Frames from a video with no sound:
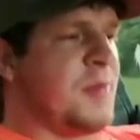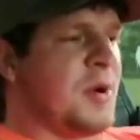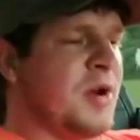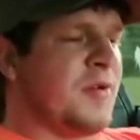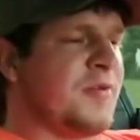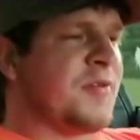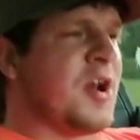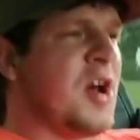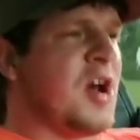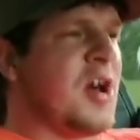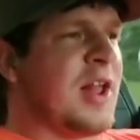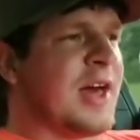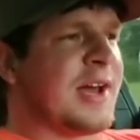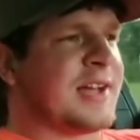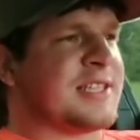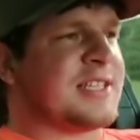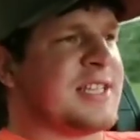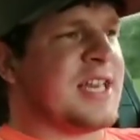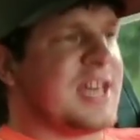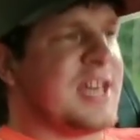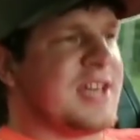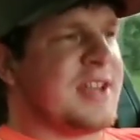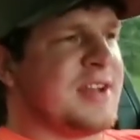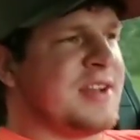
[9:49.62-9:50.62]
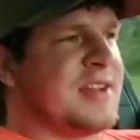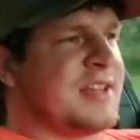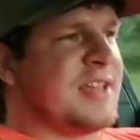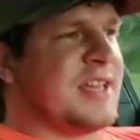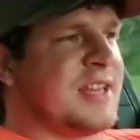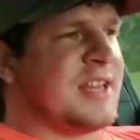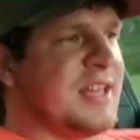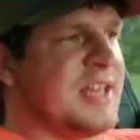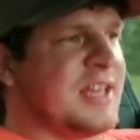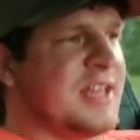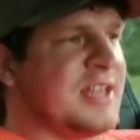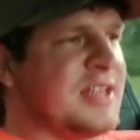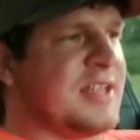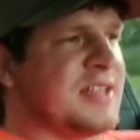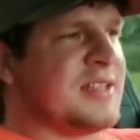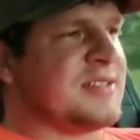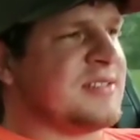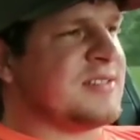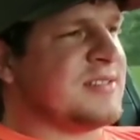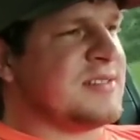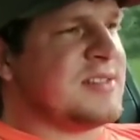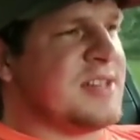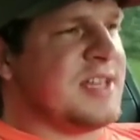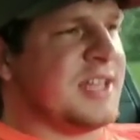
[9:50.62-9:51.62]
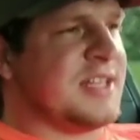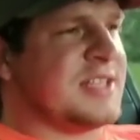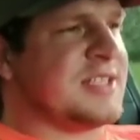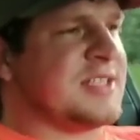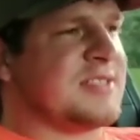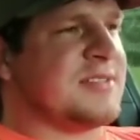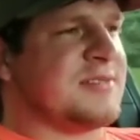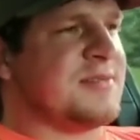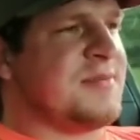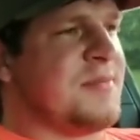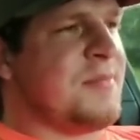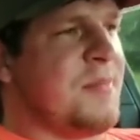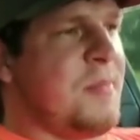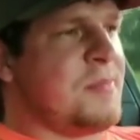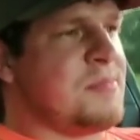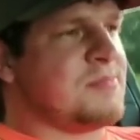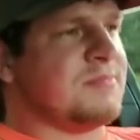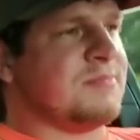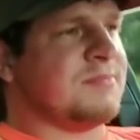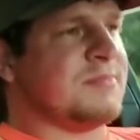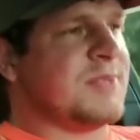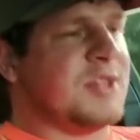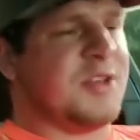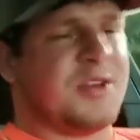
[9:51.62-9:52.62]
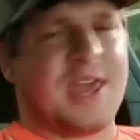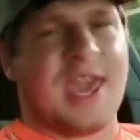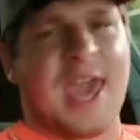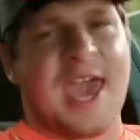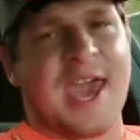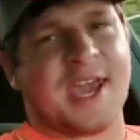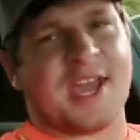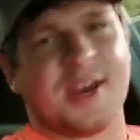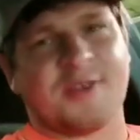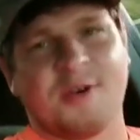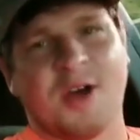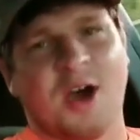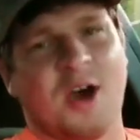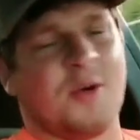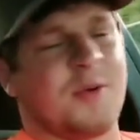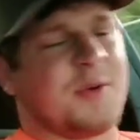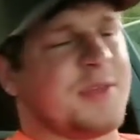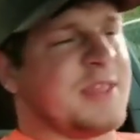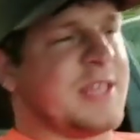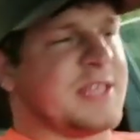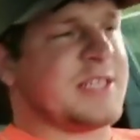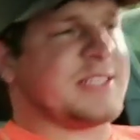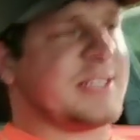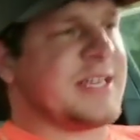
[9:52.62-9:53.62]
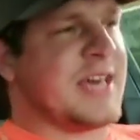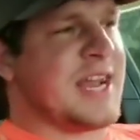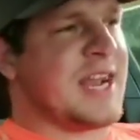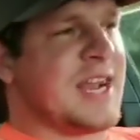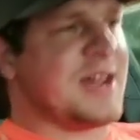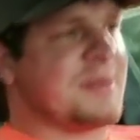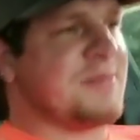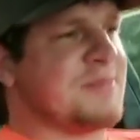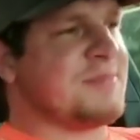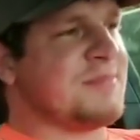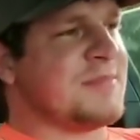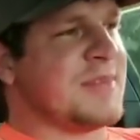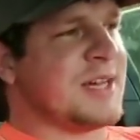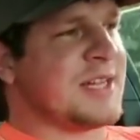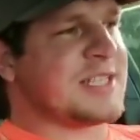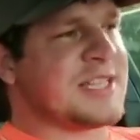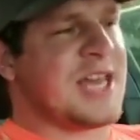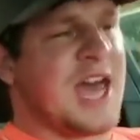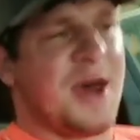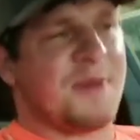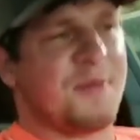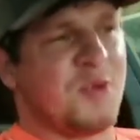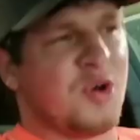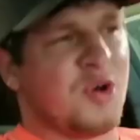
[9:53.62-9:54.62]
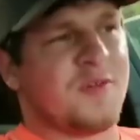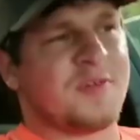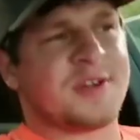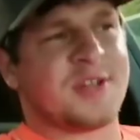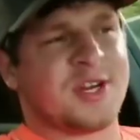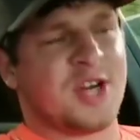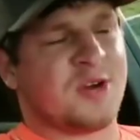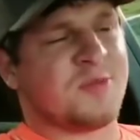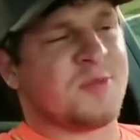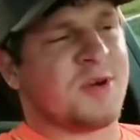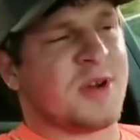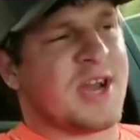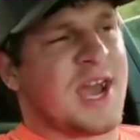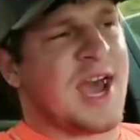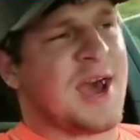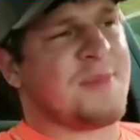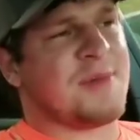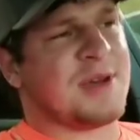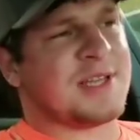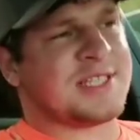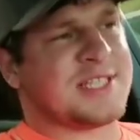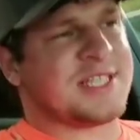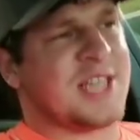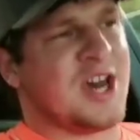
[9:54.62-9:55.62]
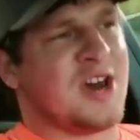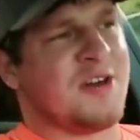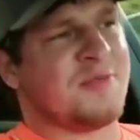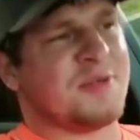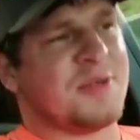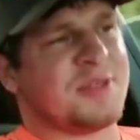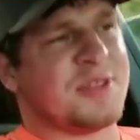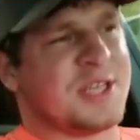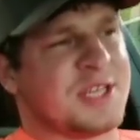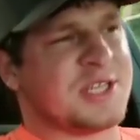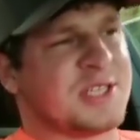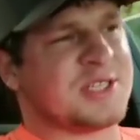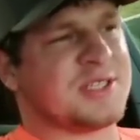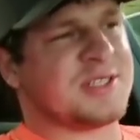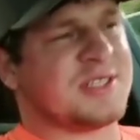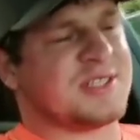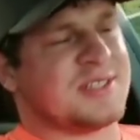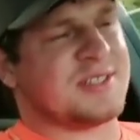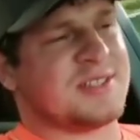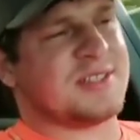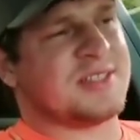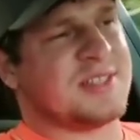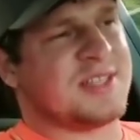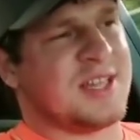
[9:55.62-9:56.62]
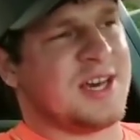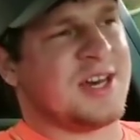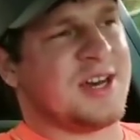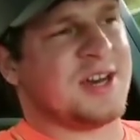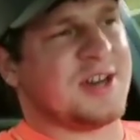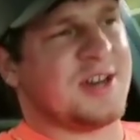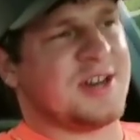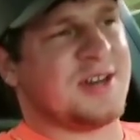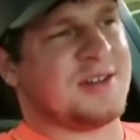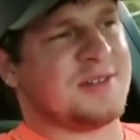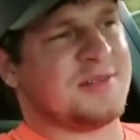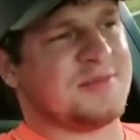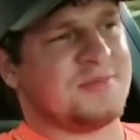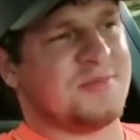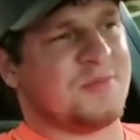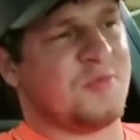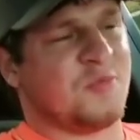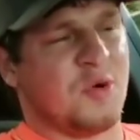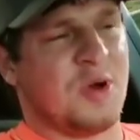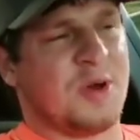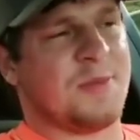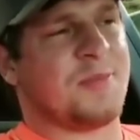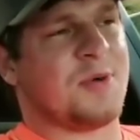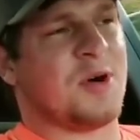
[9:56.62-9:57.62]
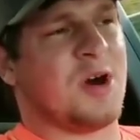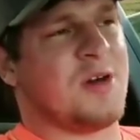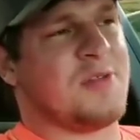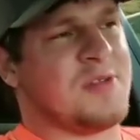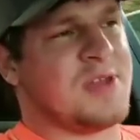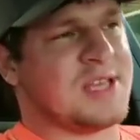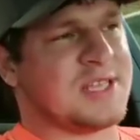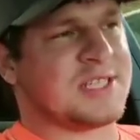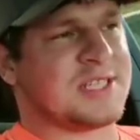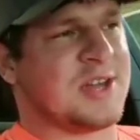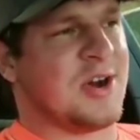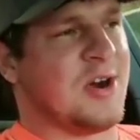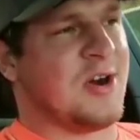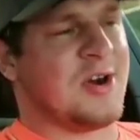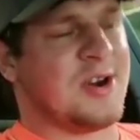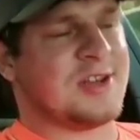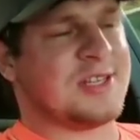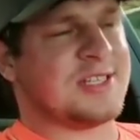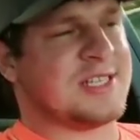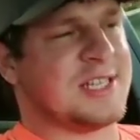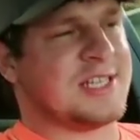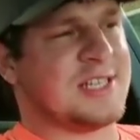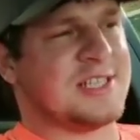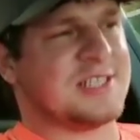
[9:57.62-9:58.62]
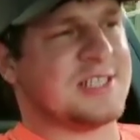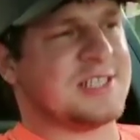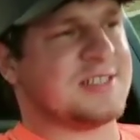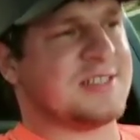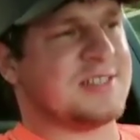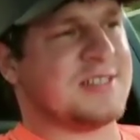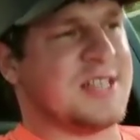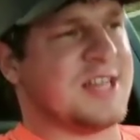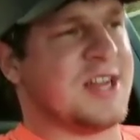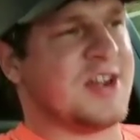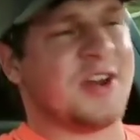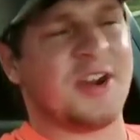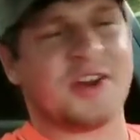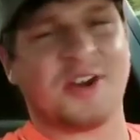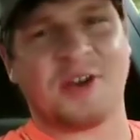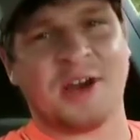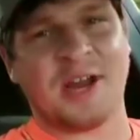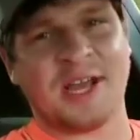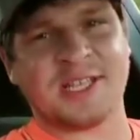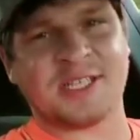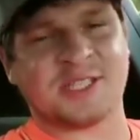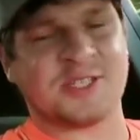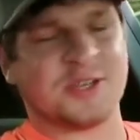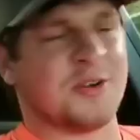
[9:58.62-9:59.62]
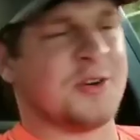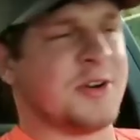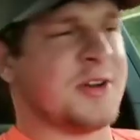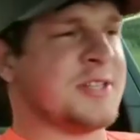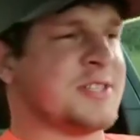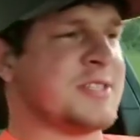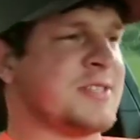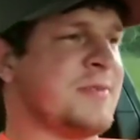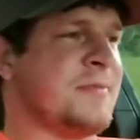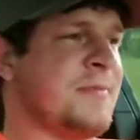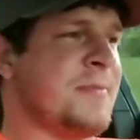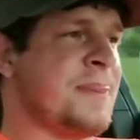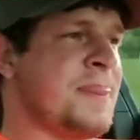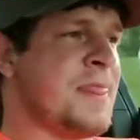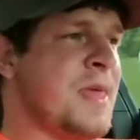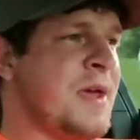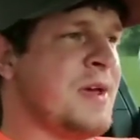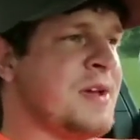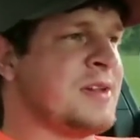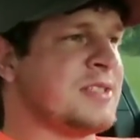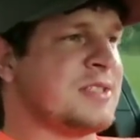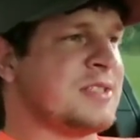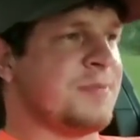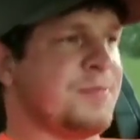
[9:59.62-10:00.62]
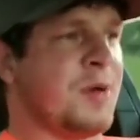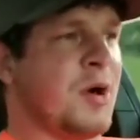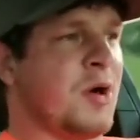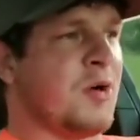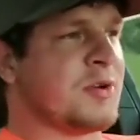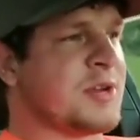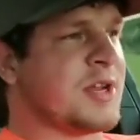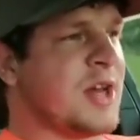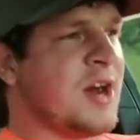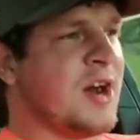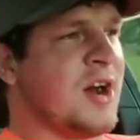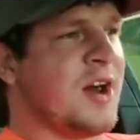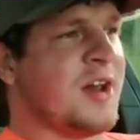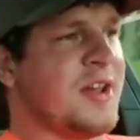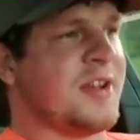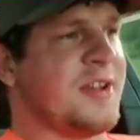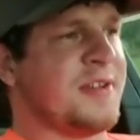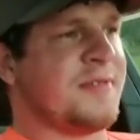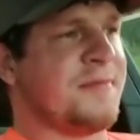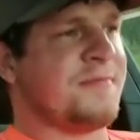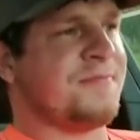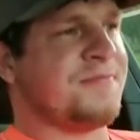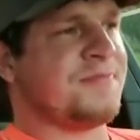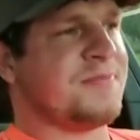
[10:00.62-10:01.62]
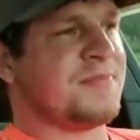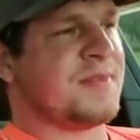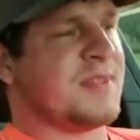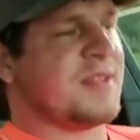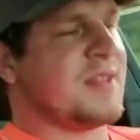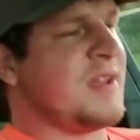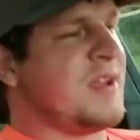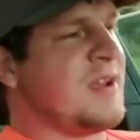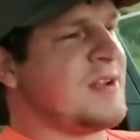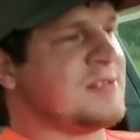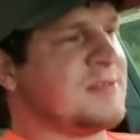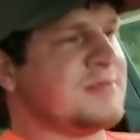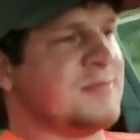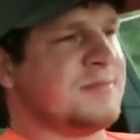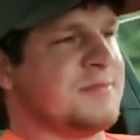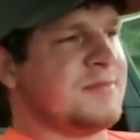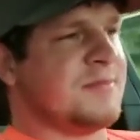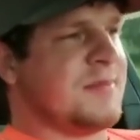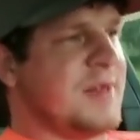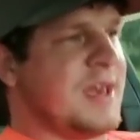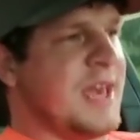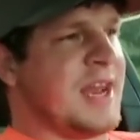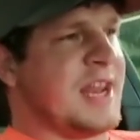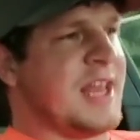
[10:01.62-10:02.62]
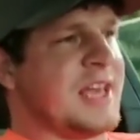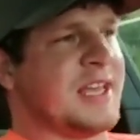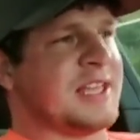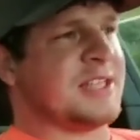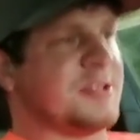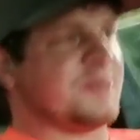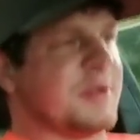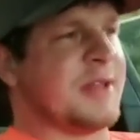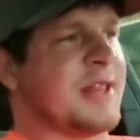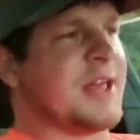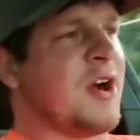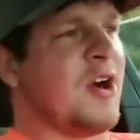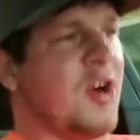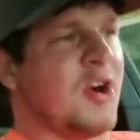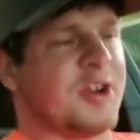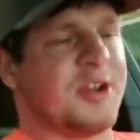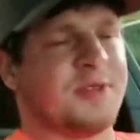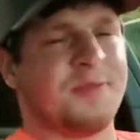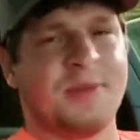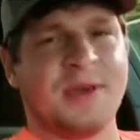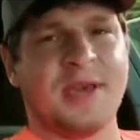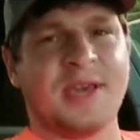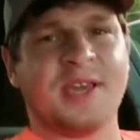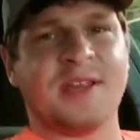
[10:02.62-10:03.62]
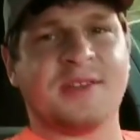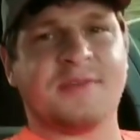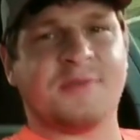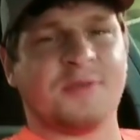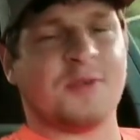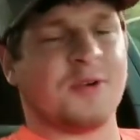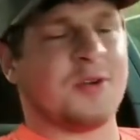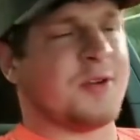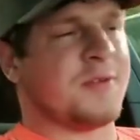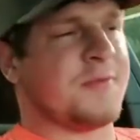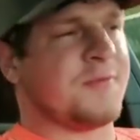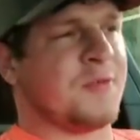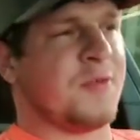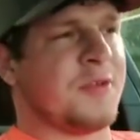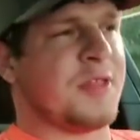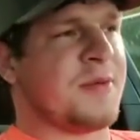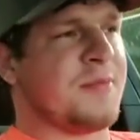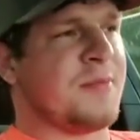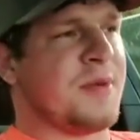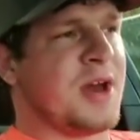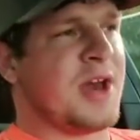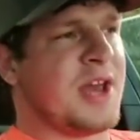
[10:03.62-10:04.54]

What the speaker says: Overall, like I said, you can't get wrong with this setup. Like I said, I'm more of a turbo guy myself, but this Whipple on these cars is, a great choice. The bolt-on, and it's really hard to beat for the